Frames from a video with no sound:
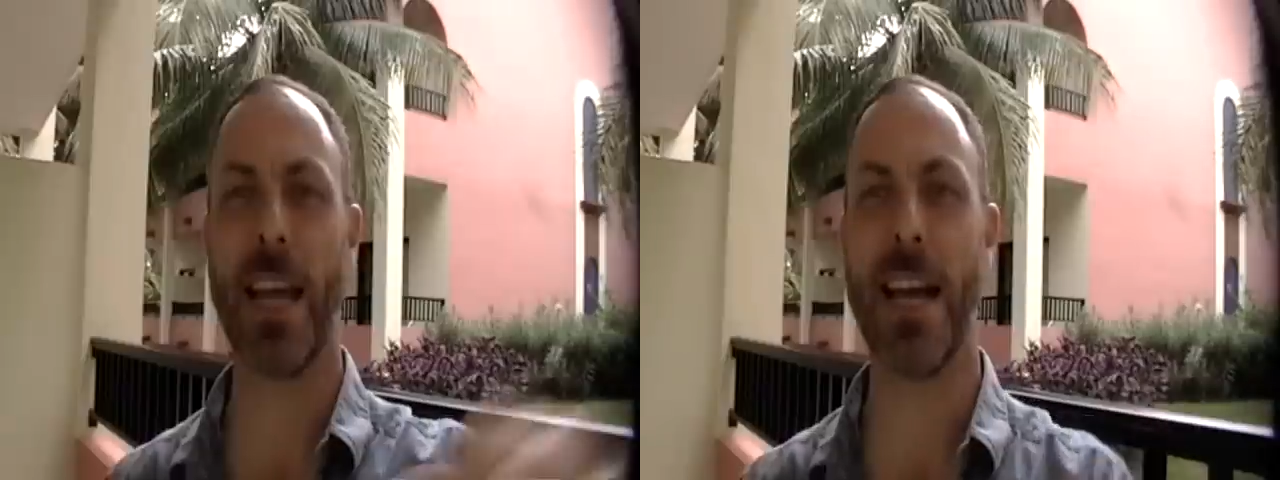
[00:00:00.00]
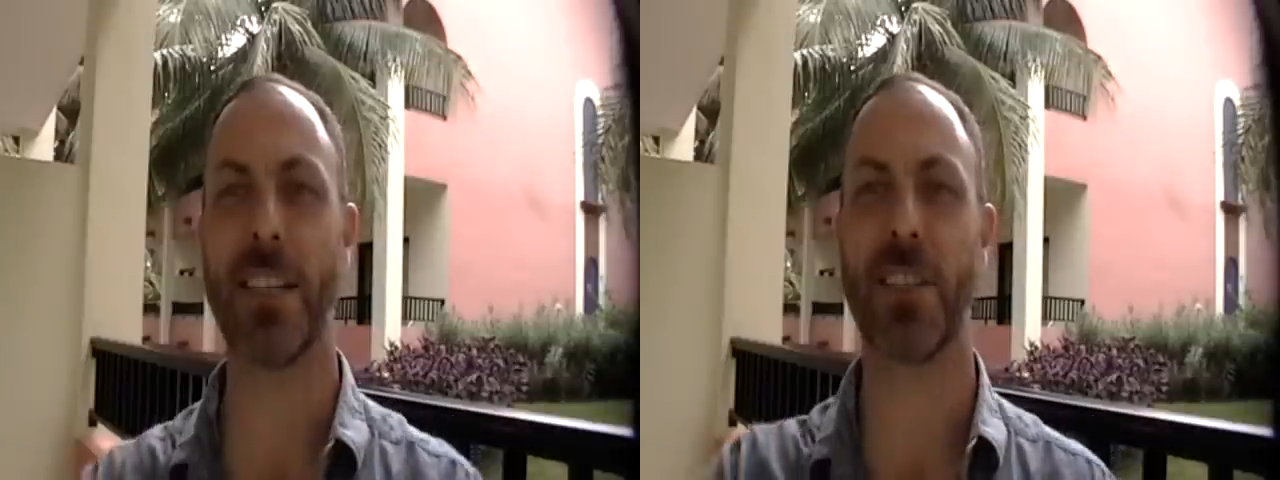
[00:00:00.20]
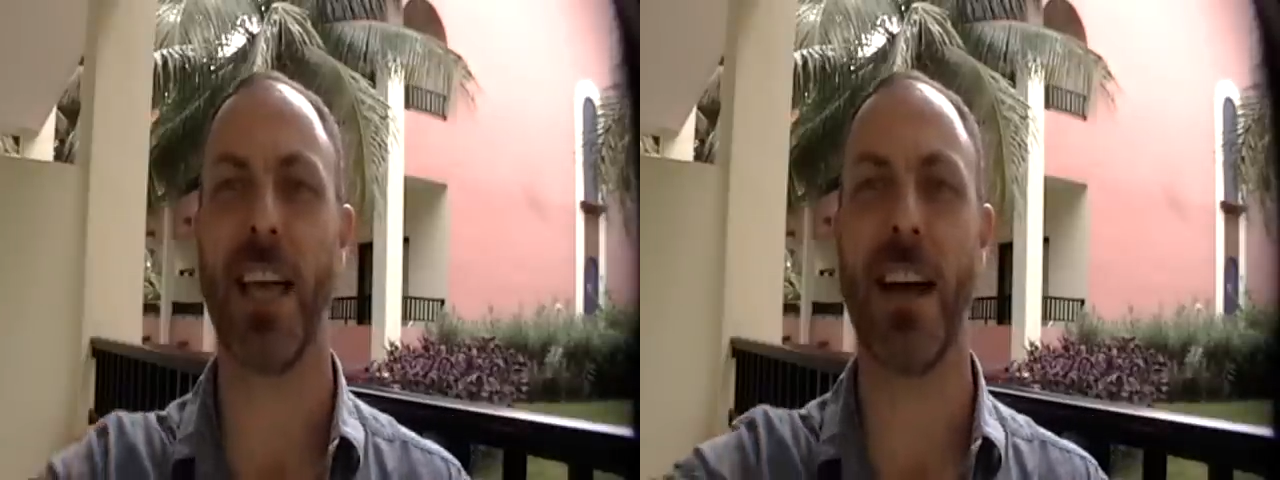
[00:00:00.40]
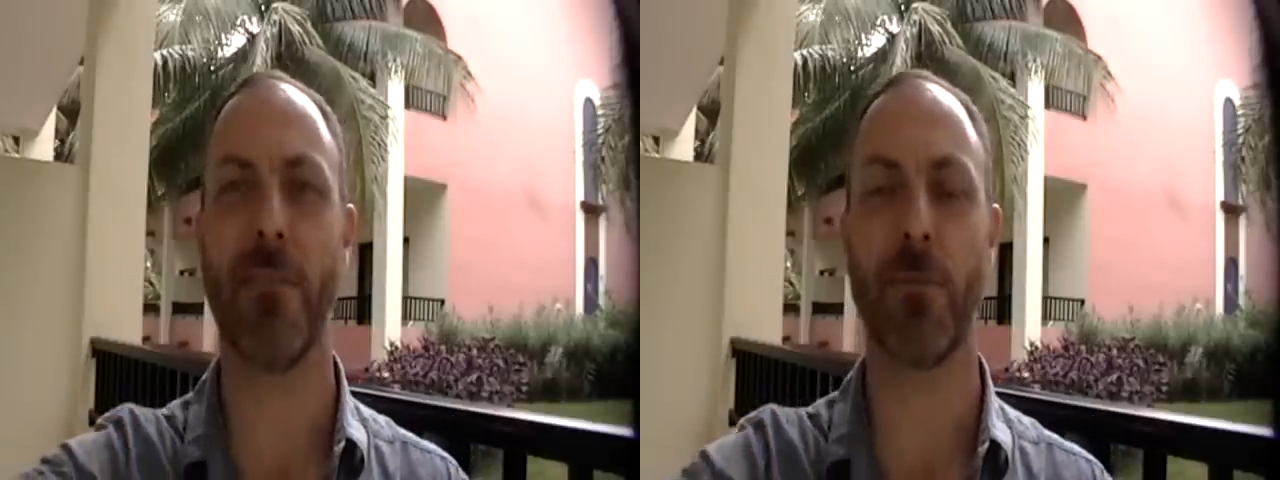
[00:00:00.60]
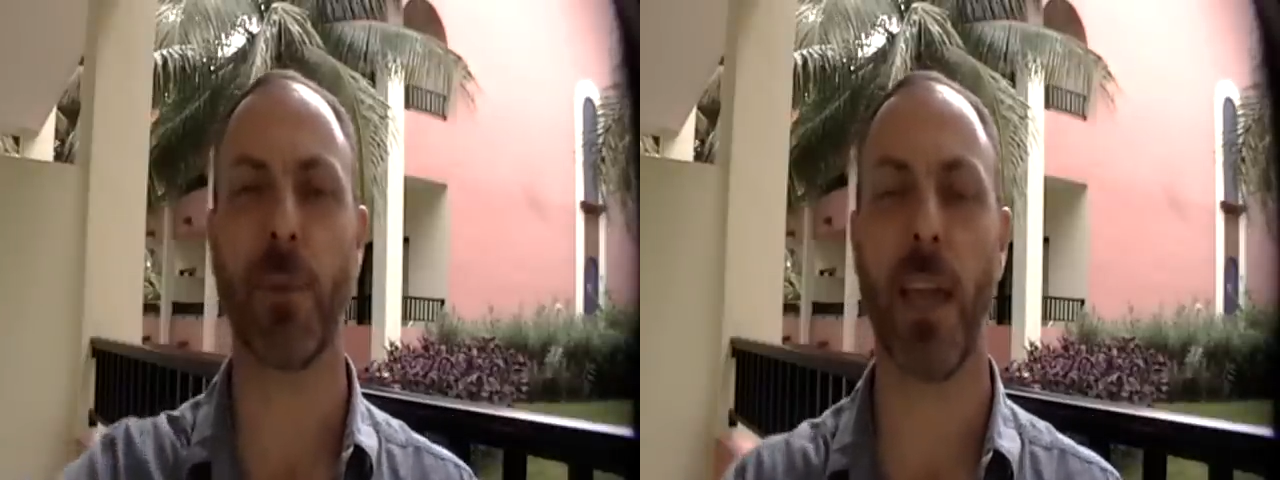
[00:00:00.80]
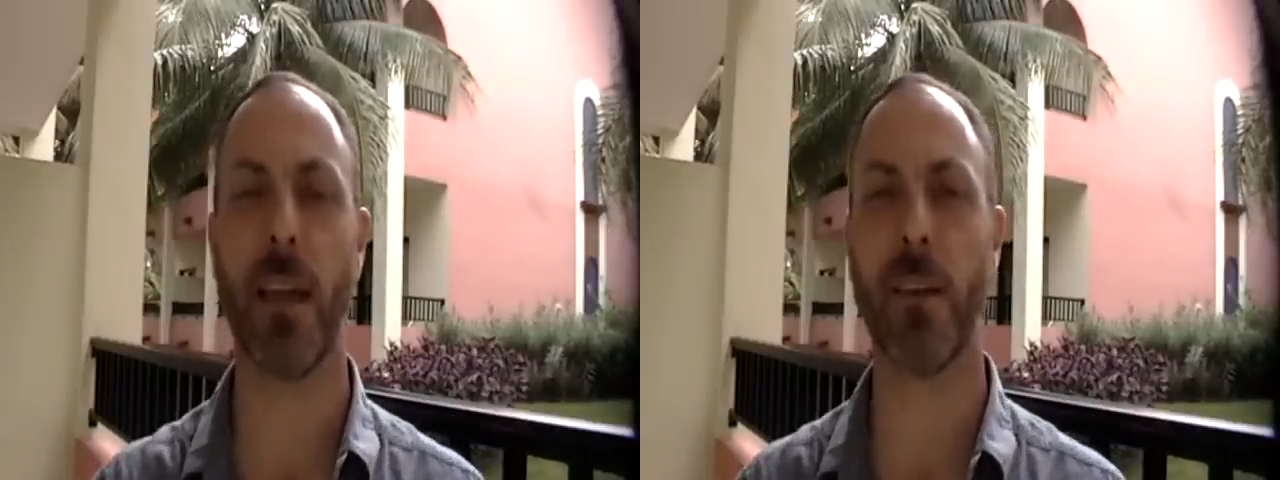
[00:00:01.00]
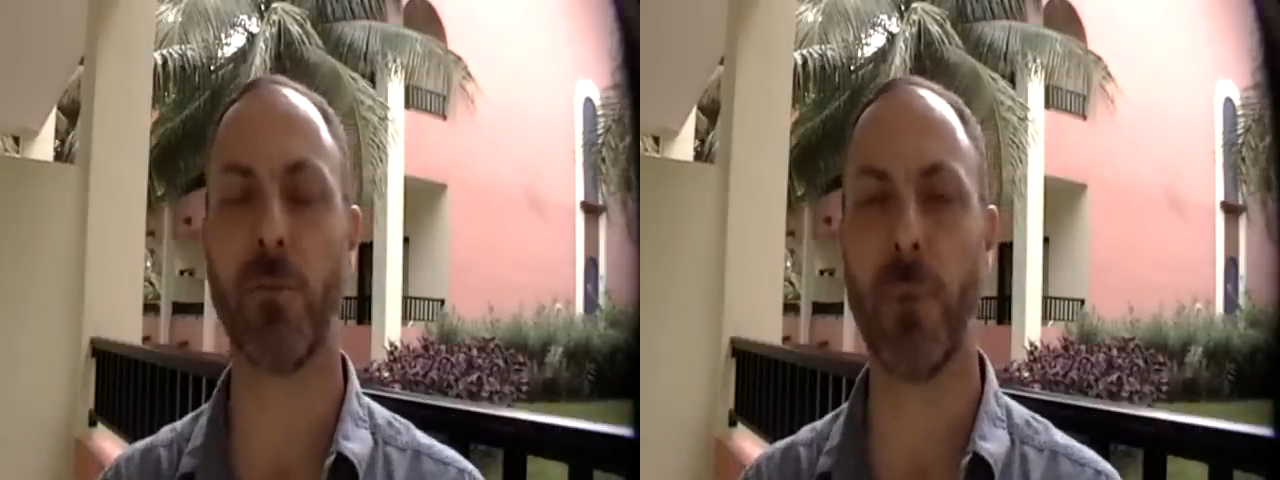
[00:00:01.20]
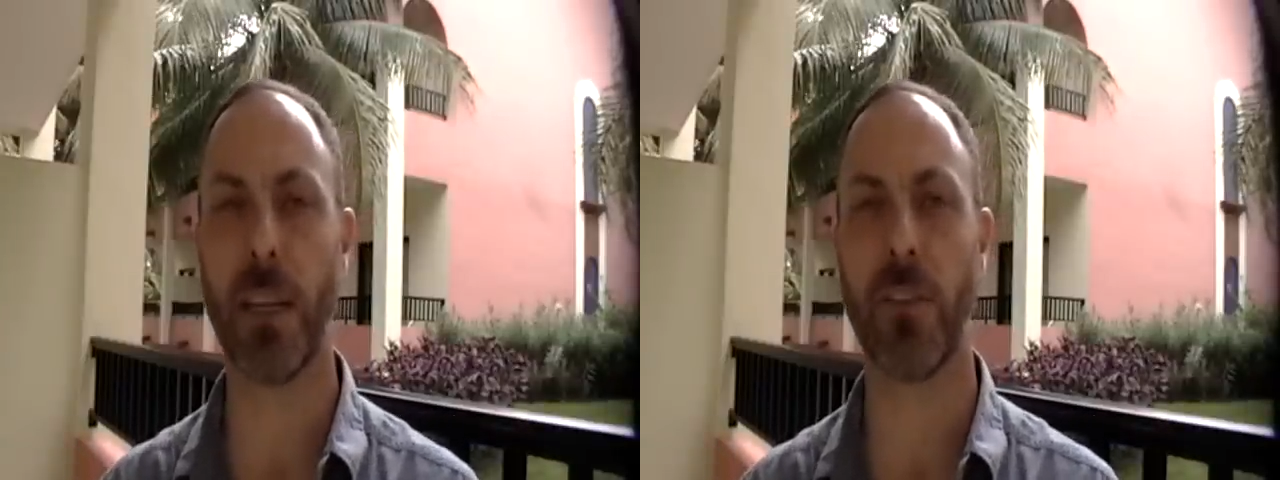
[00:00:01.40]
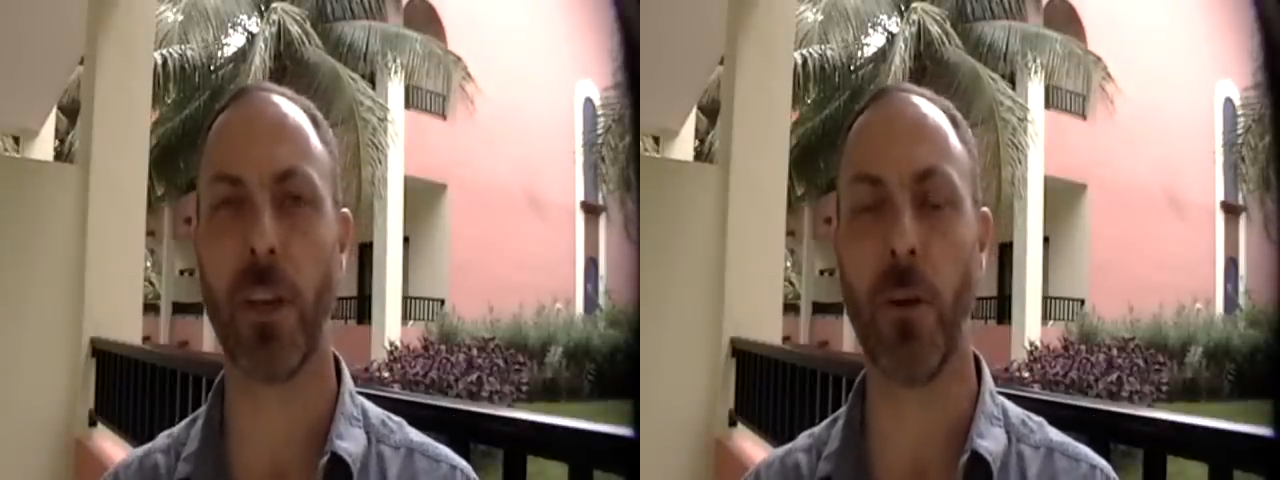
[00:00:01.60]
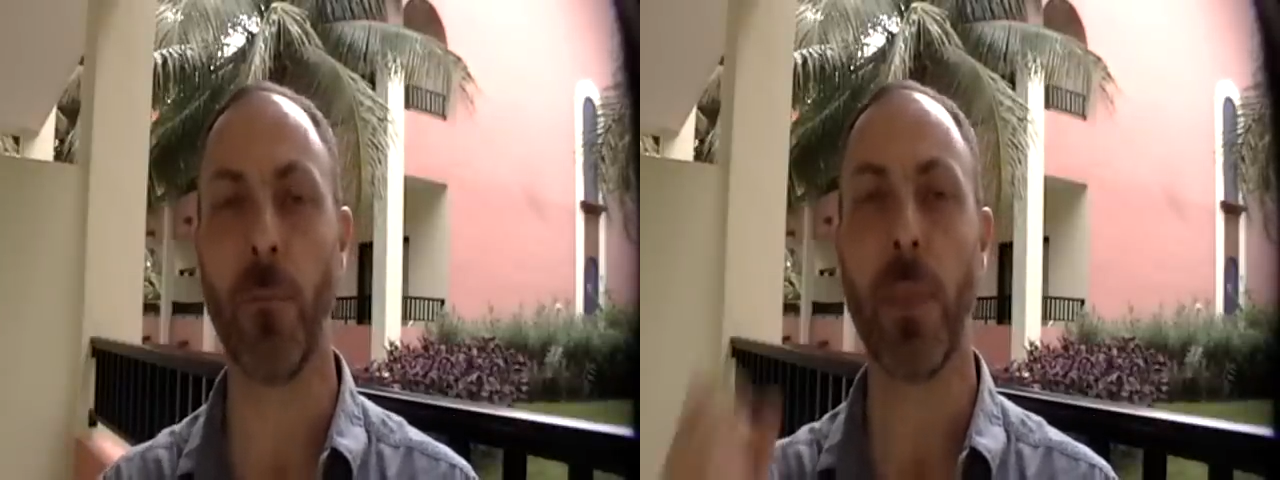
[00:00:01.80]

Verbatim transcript: Nash, live from Cancun, Mexico.